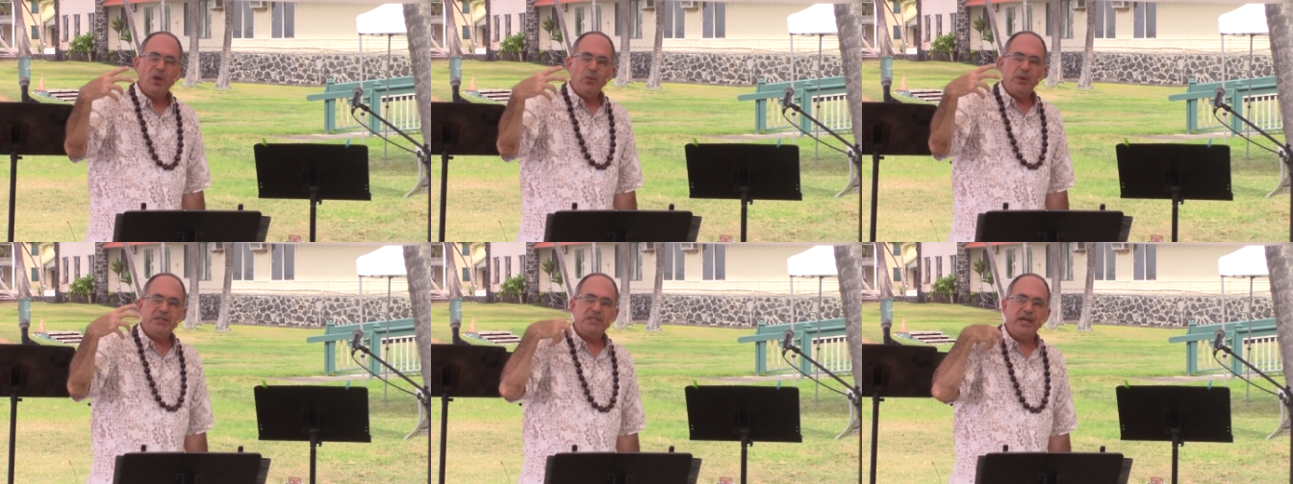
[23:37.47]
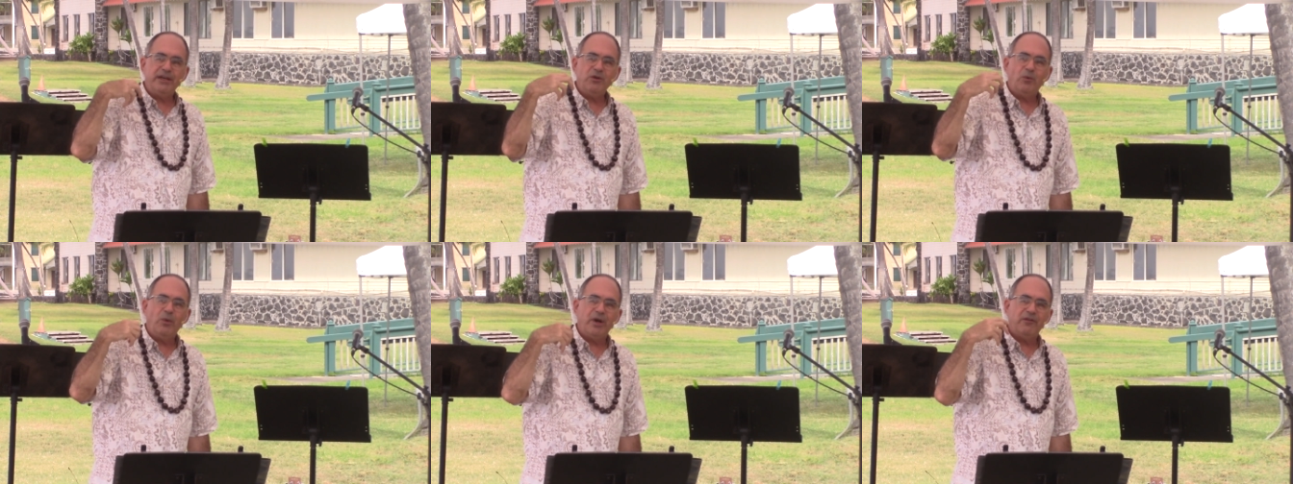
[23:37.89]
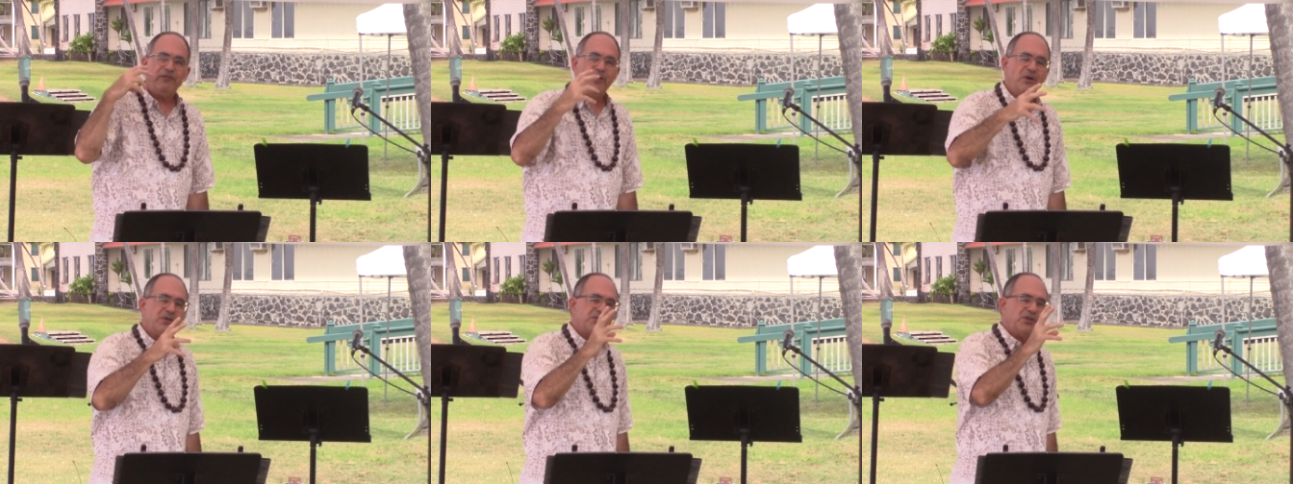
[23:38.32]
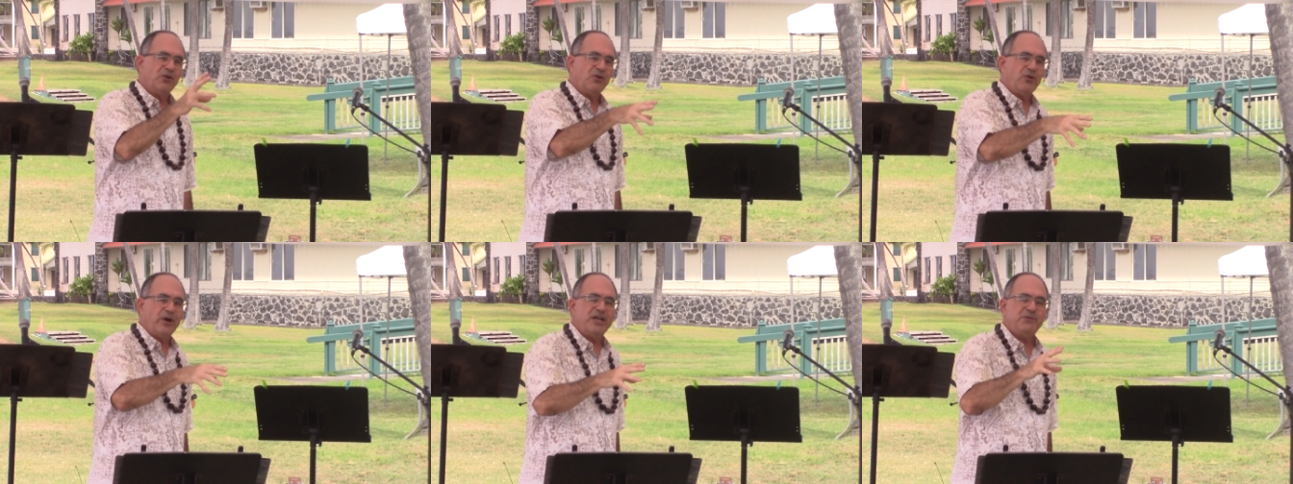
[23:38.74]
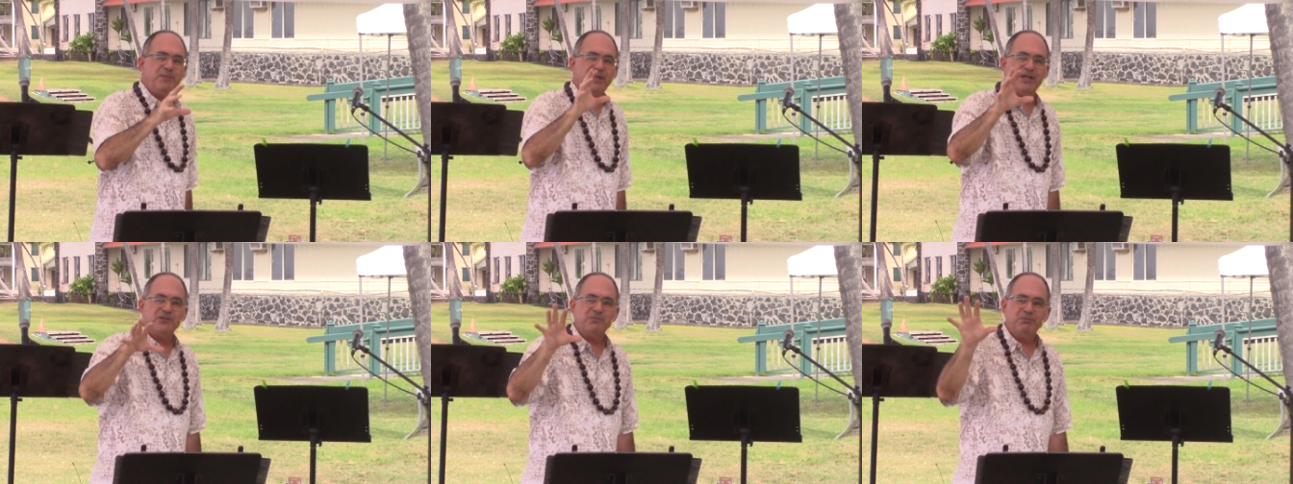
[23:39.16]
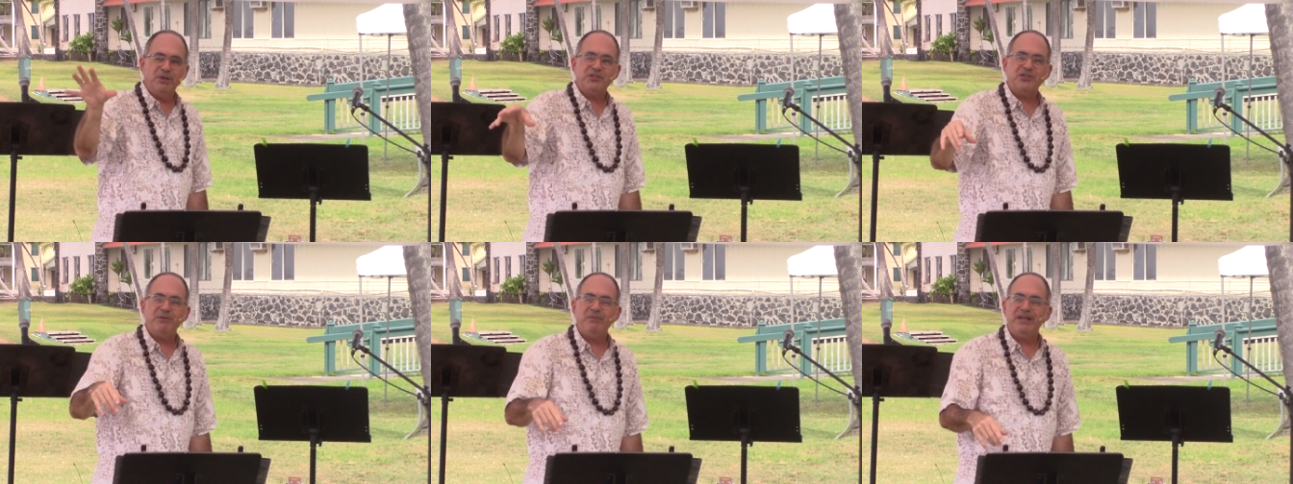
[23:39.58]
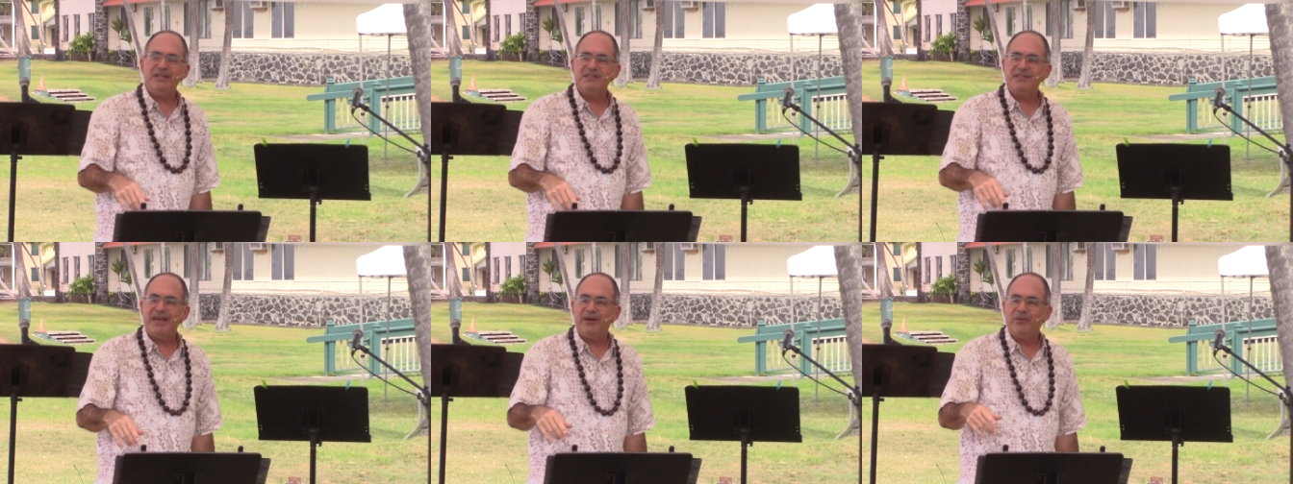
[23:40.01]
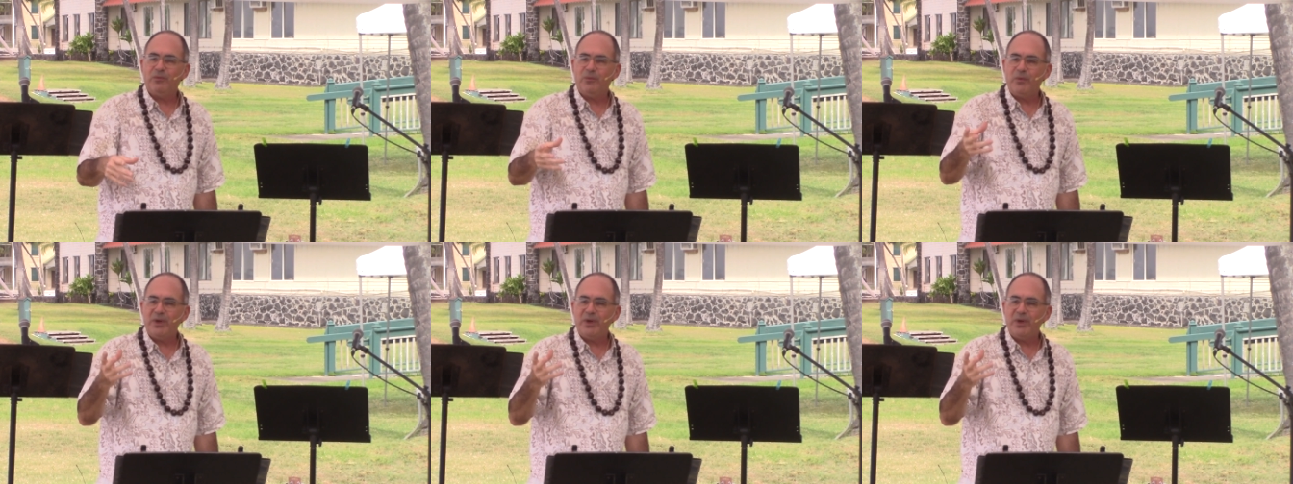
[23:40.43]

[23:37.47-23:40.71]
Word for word: we tend to want to focus on grace because mercy means that